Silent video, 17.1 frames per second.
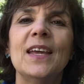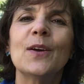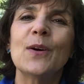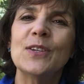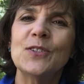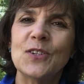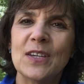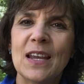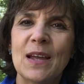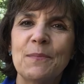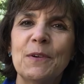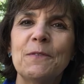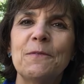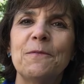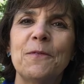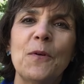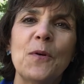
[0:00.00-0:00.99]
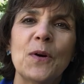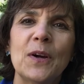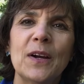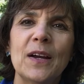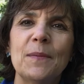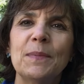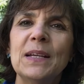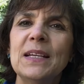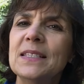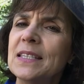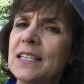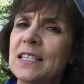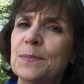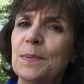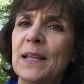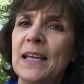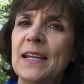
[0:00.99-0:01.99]
Question number four, please
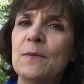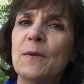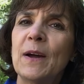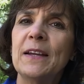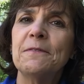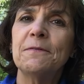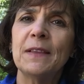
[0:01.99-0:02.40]
explain why